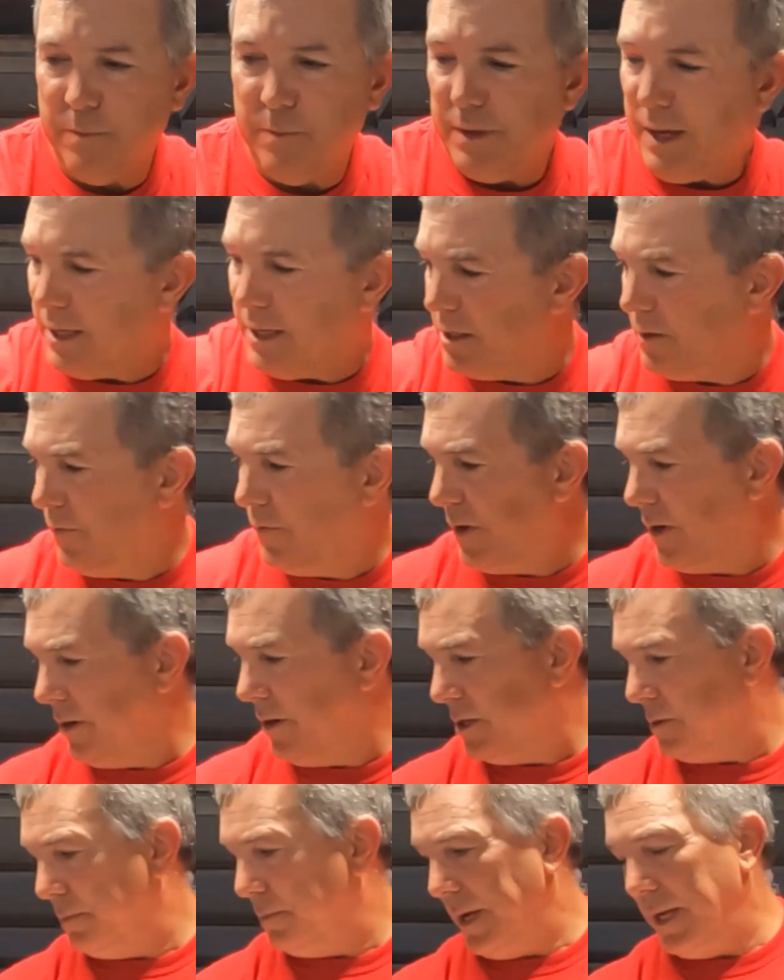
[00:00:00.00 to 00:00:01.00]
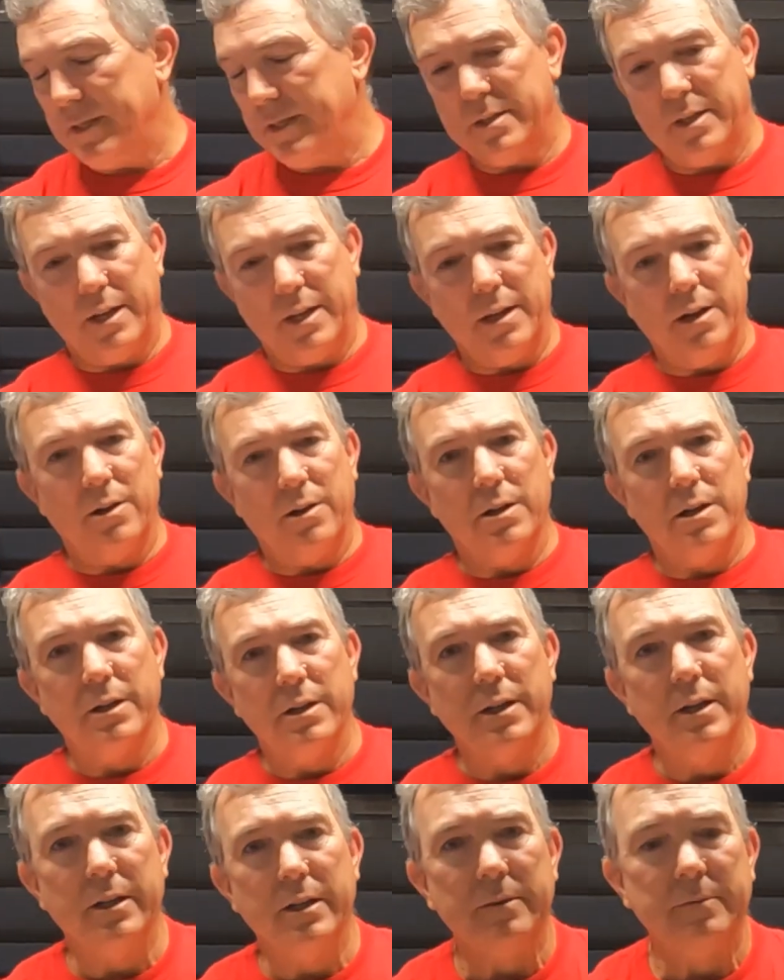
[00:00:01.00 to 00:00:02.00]
that's the various baits that I got
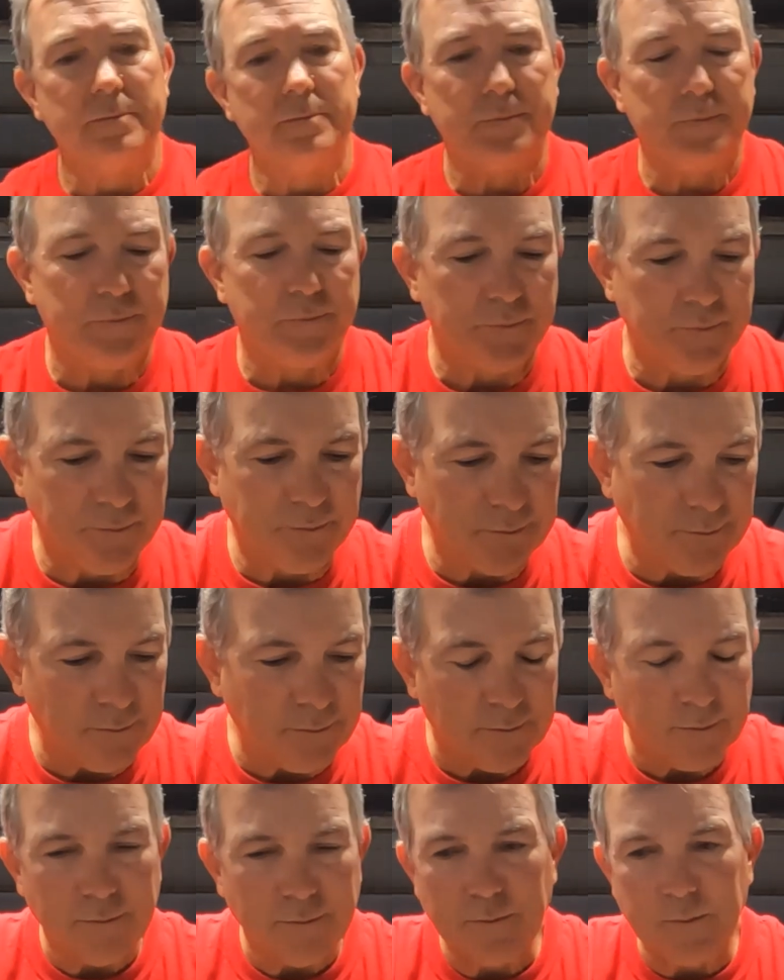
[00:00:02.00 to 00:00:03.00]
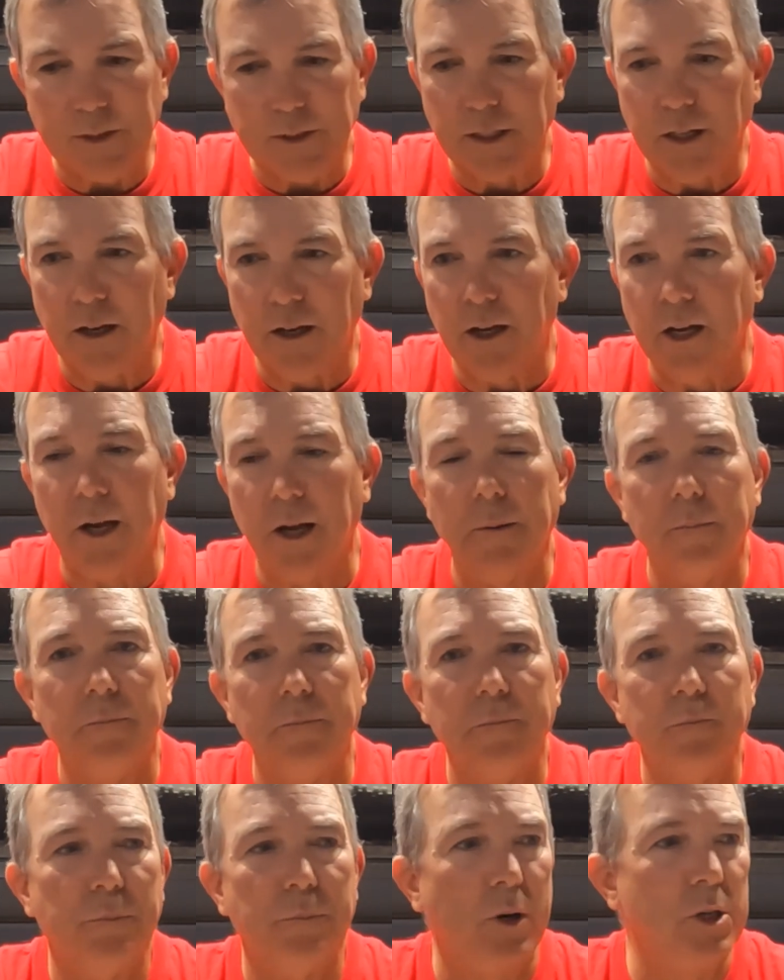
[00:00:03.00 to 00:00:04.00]
on there.
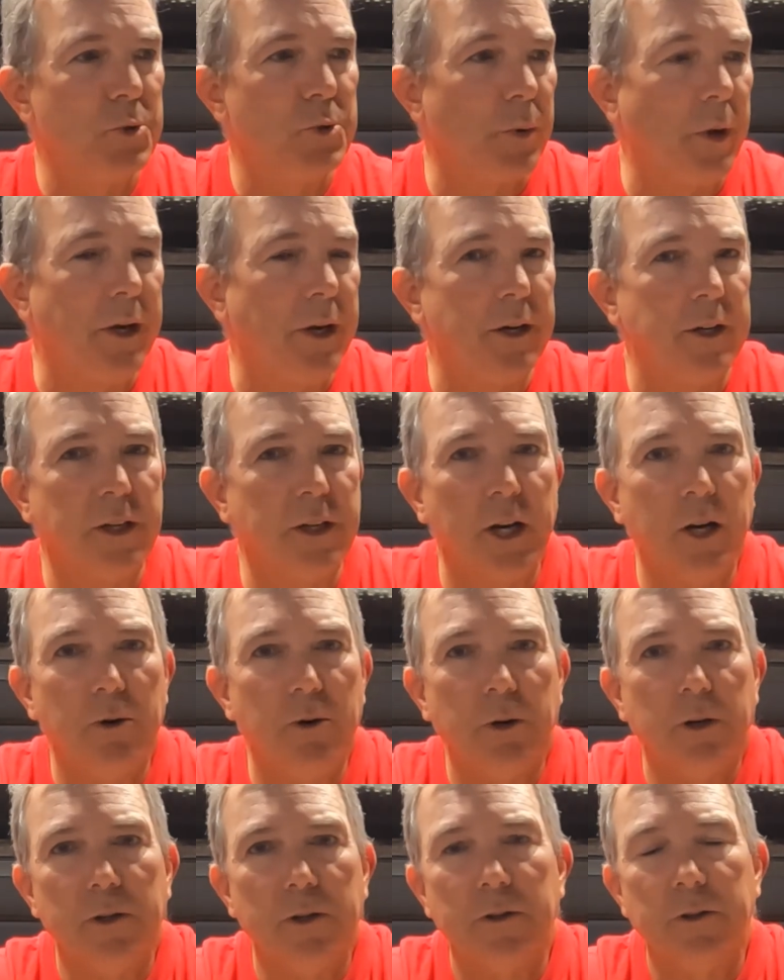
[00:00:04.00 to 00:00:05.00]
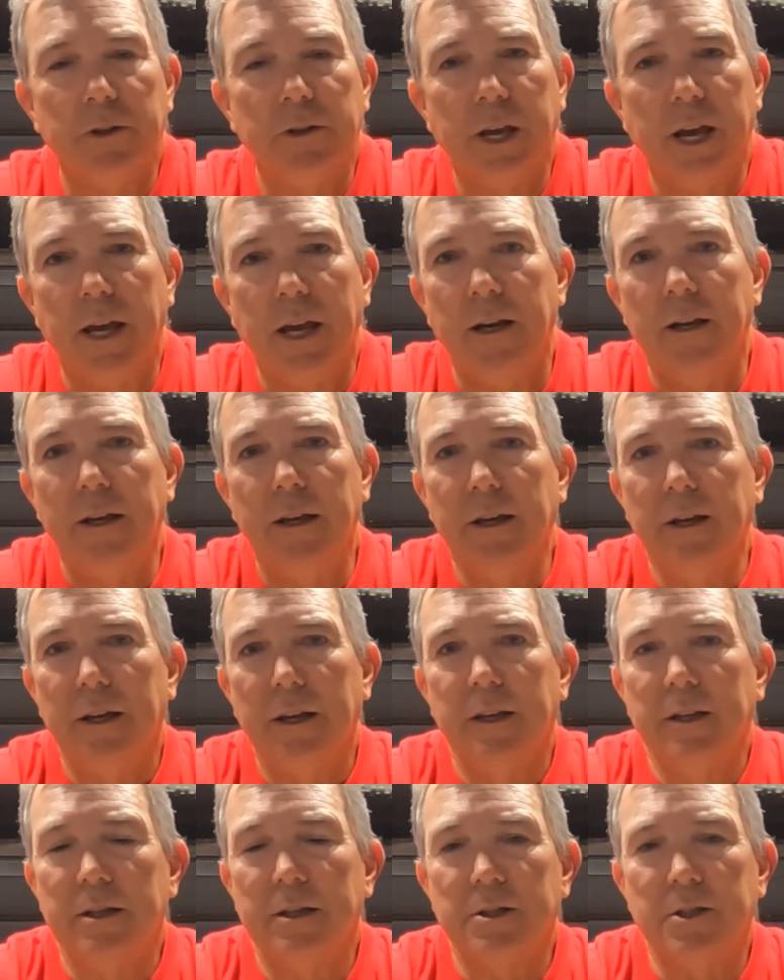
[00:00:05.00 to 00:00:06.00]
Boat's ready to go other than that.
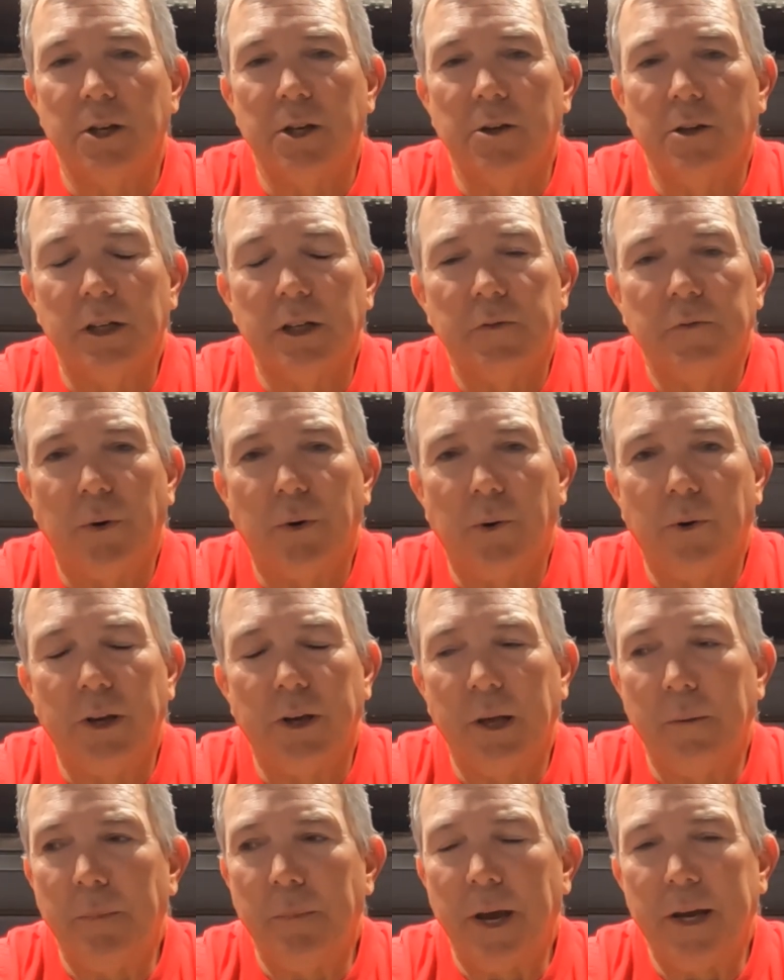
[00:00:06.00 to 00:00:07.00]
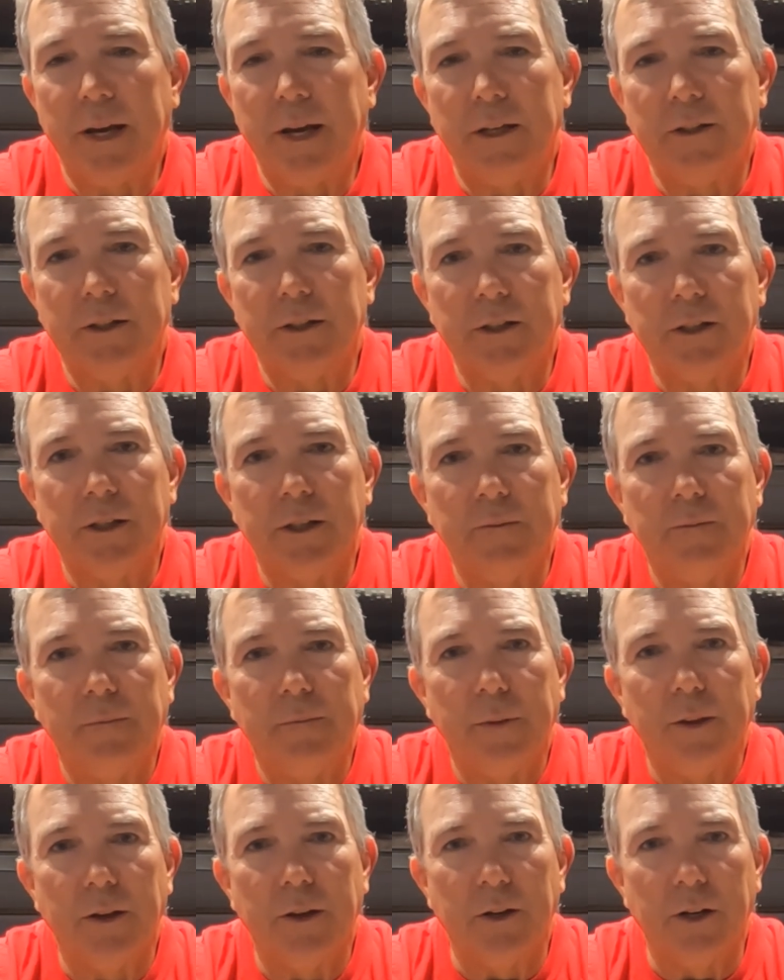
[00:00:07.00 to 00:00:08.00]
So looking forward to getting back out there
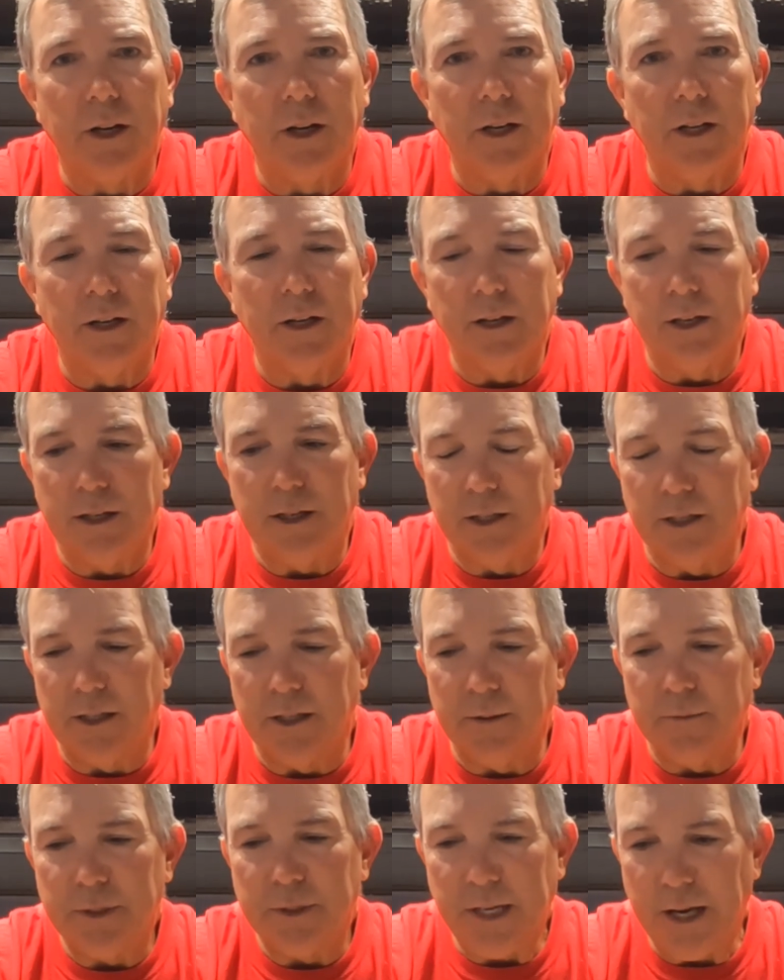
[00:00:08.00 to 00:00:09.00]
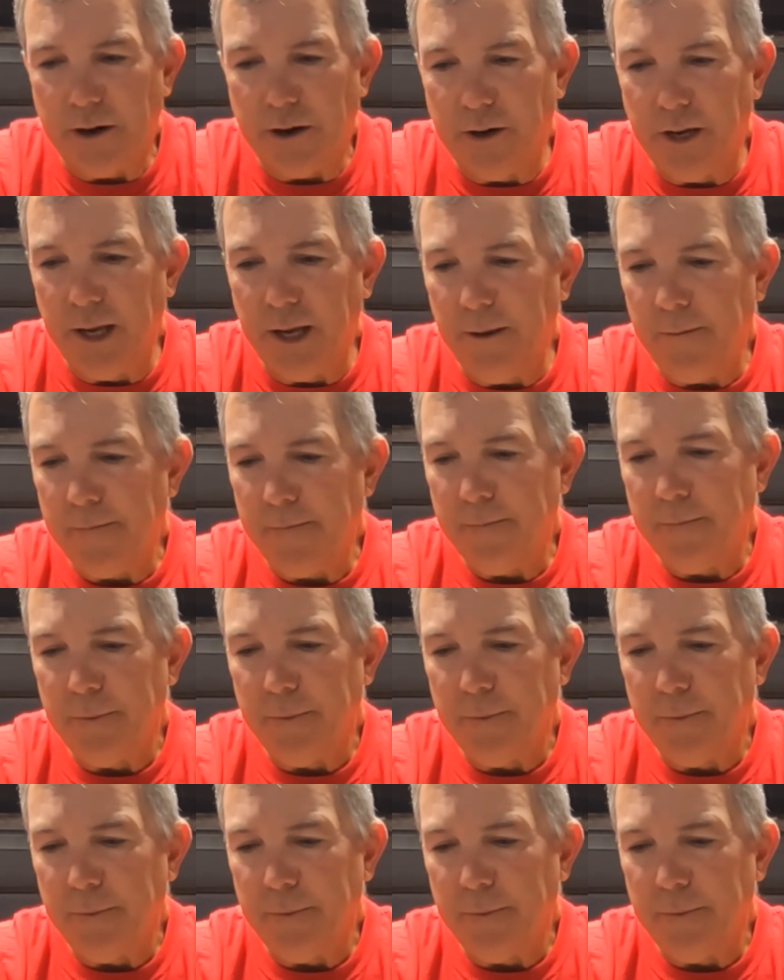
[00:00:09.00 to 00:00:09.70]
on Saturday.